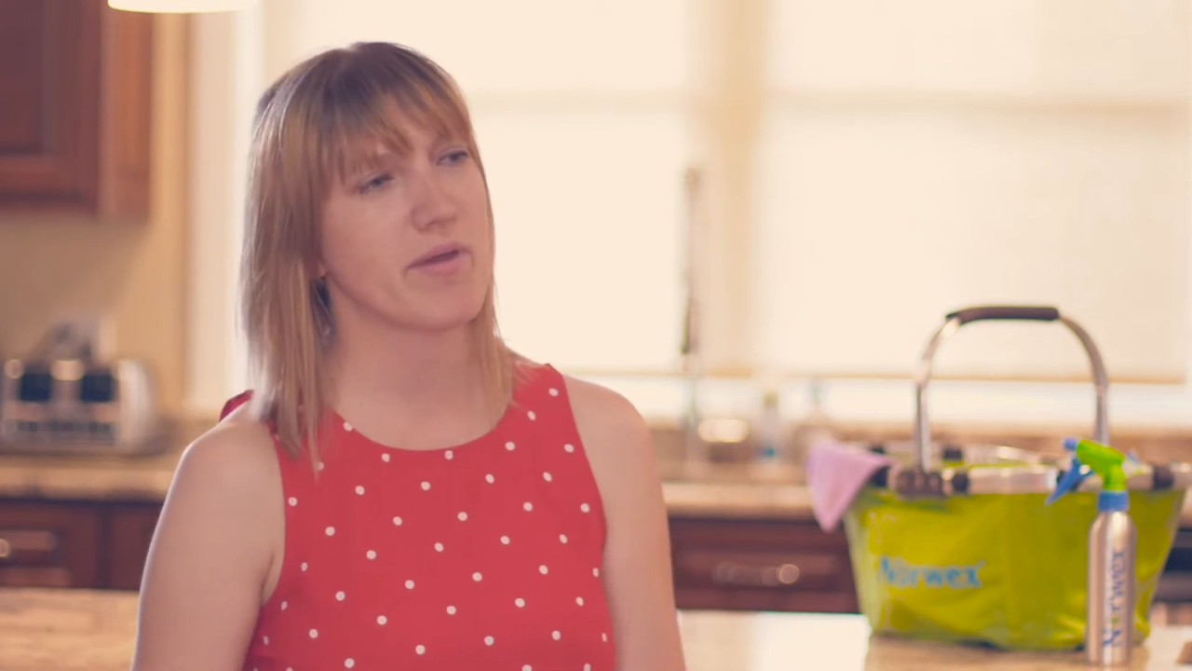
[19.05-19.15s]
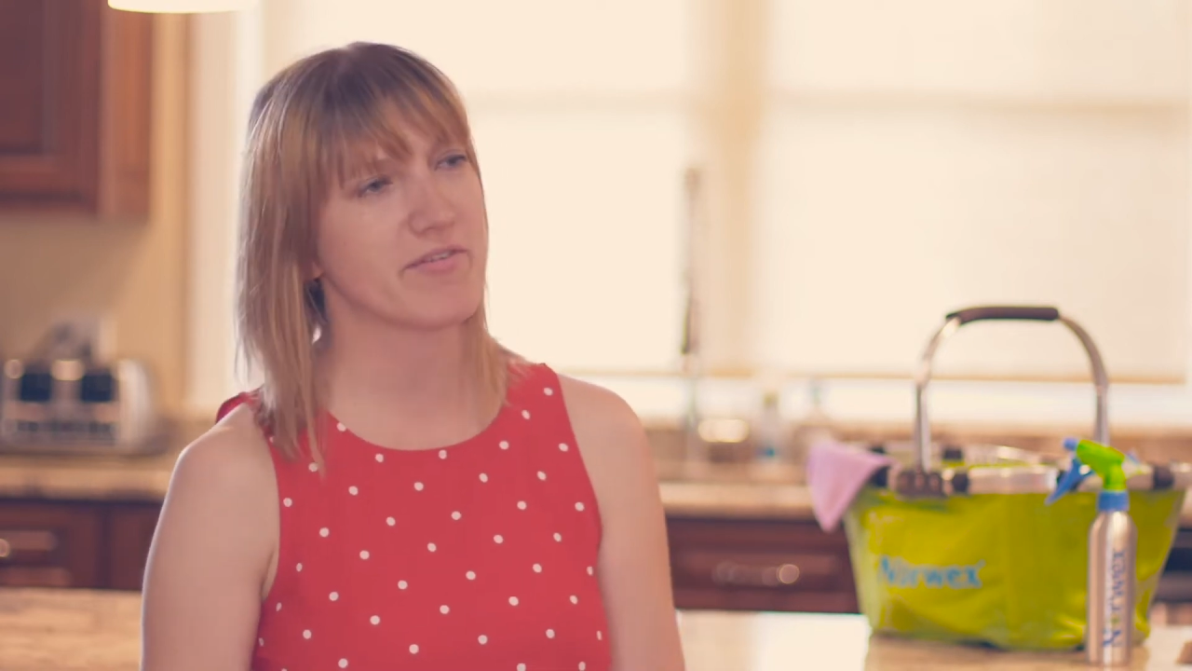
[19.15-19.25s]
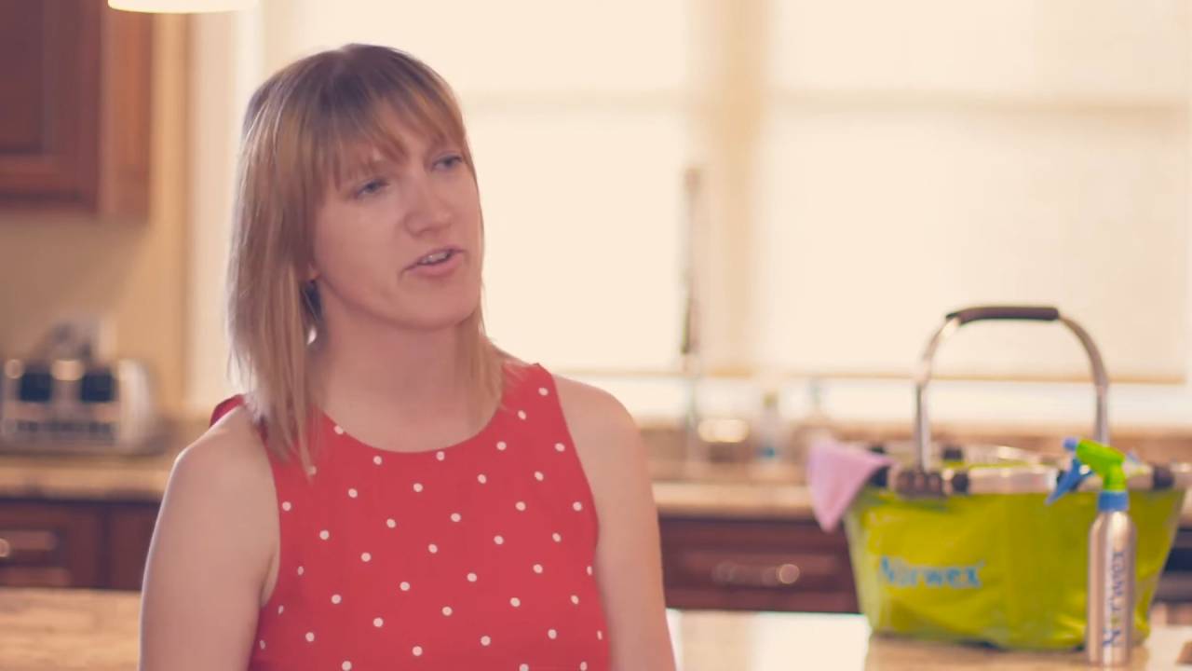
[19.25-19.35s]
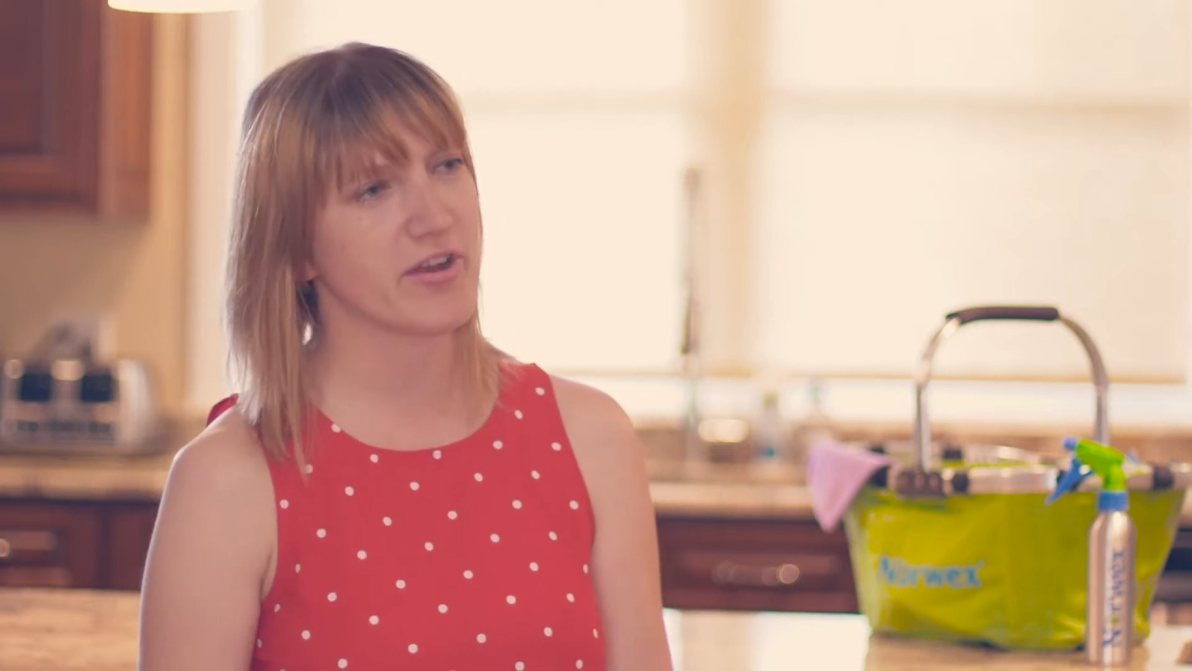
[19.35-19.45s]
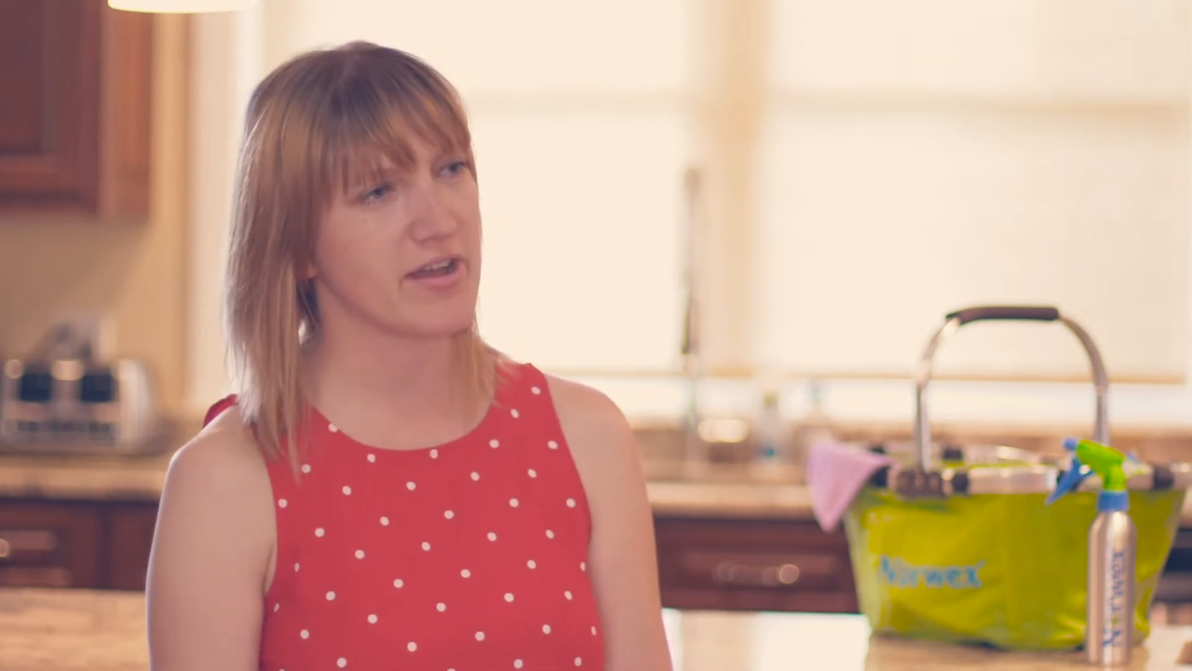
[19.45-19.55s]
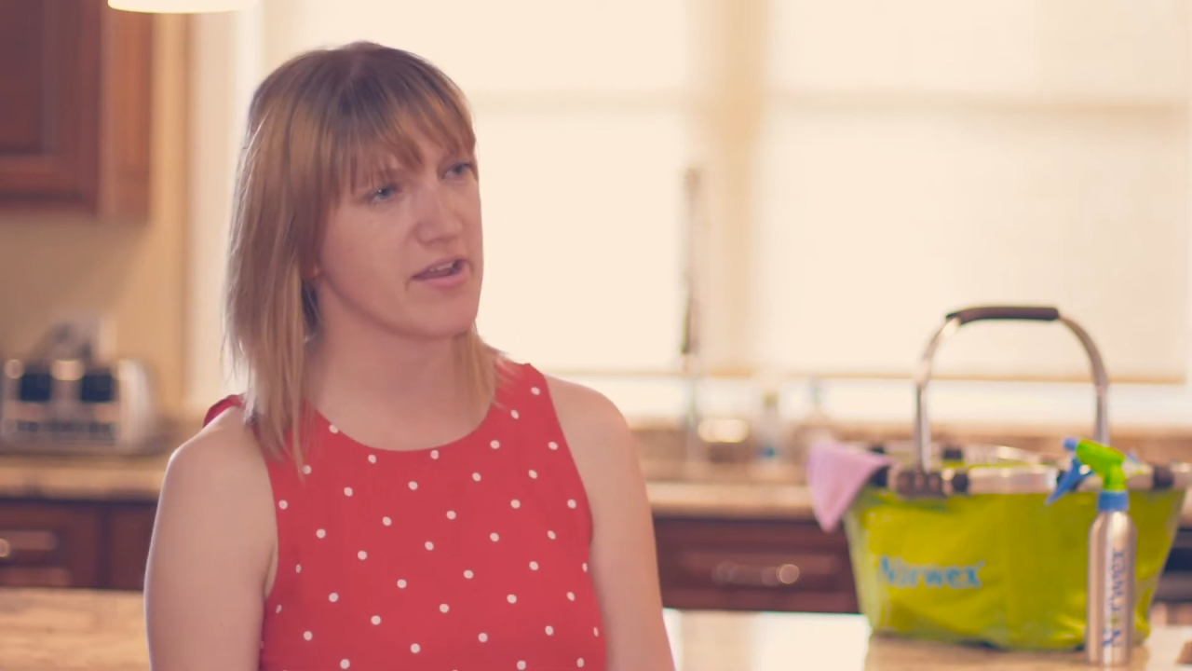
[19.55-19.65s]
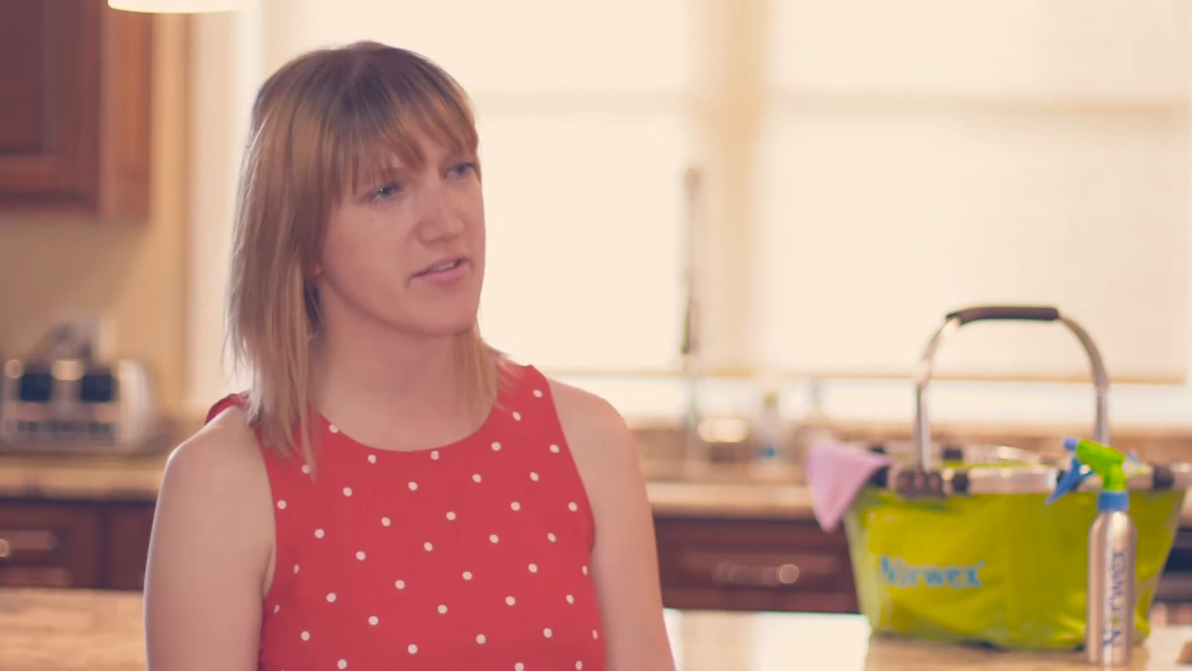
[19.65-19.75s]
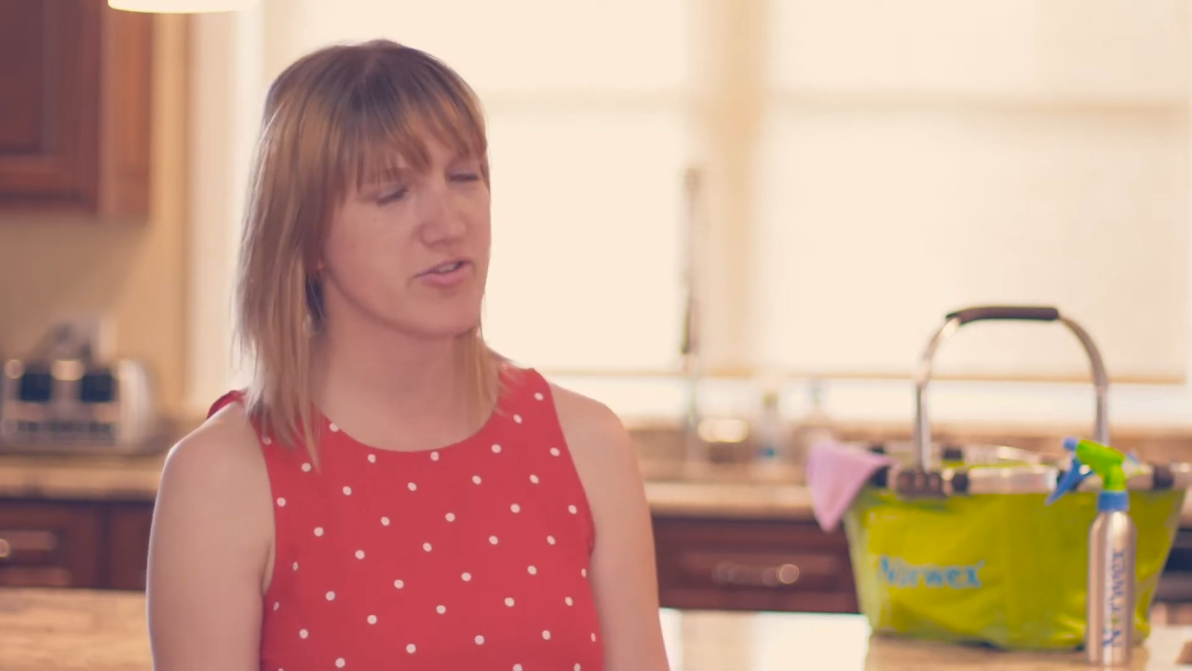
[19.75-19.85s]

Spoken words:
after I got out